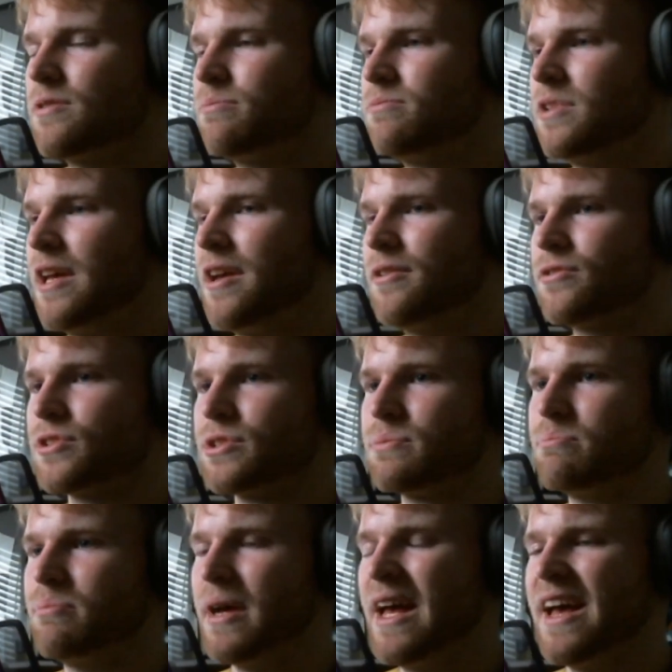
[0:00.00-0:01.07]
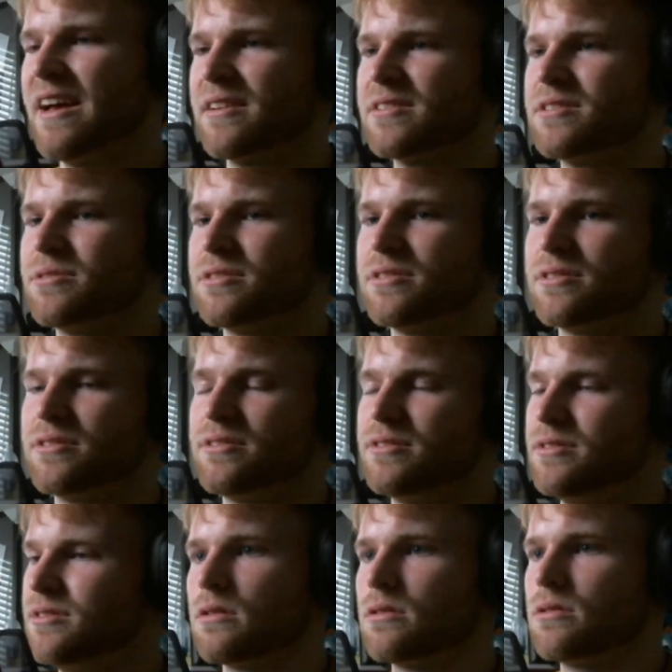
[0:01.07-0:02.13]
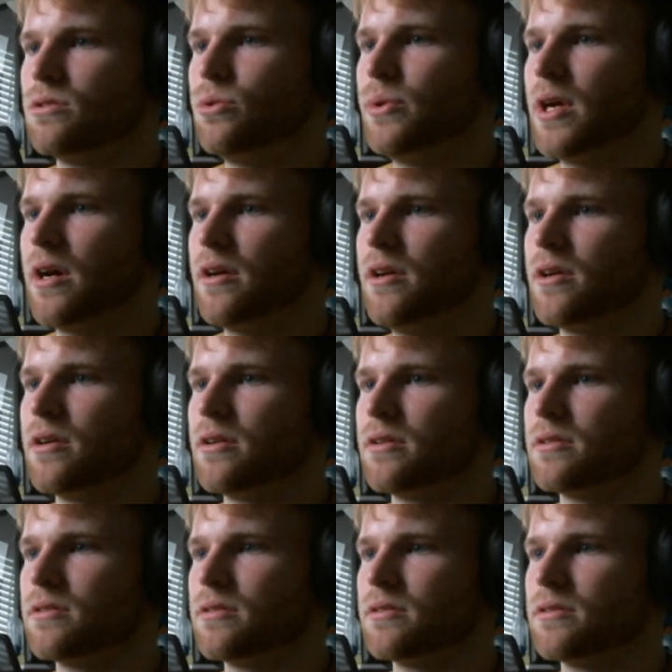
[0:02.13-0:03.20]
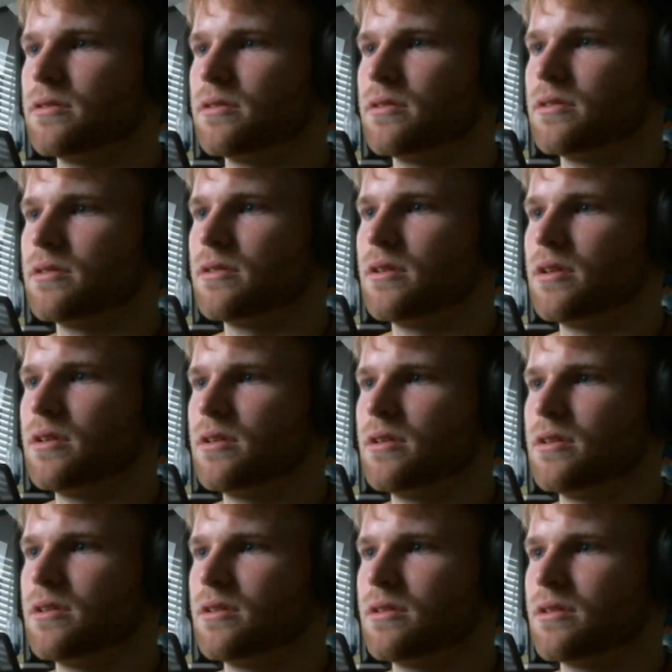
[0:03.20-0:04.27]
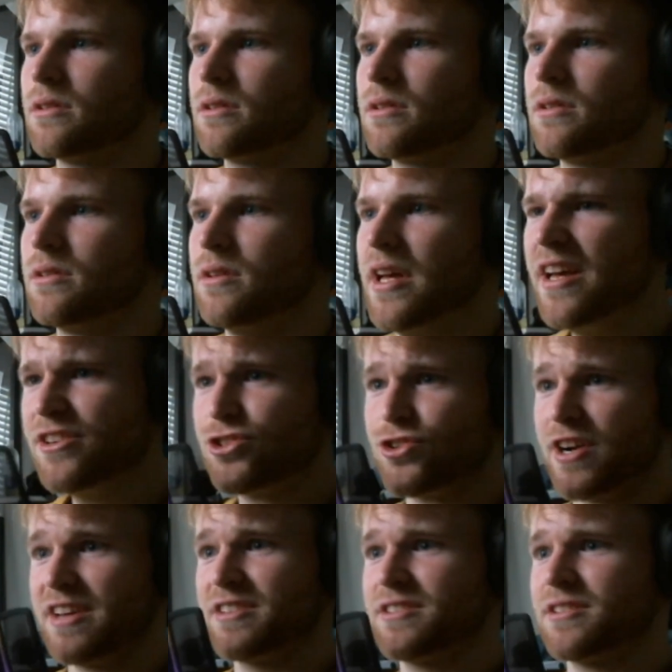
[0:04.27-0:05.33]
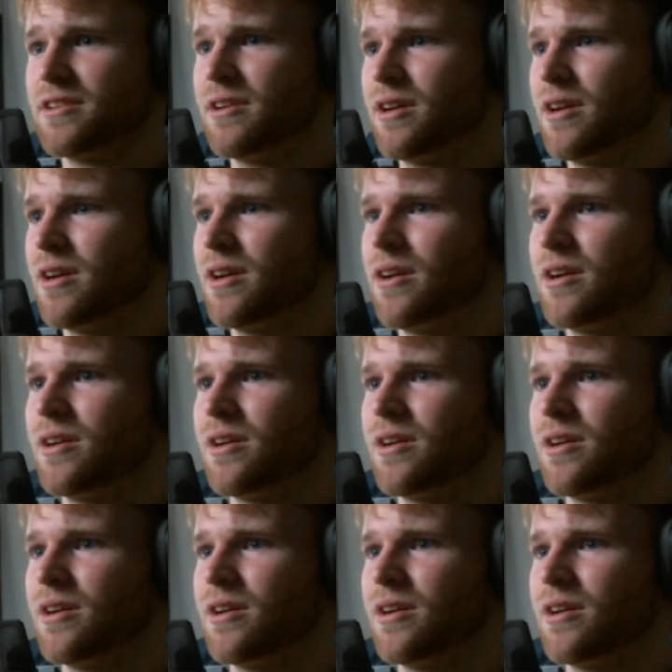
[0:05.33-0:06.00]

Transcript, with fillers: some dang respect. Who we got here? This is beautiful. Idris. Honestly,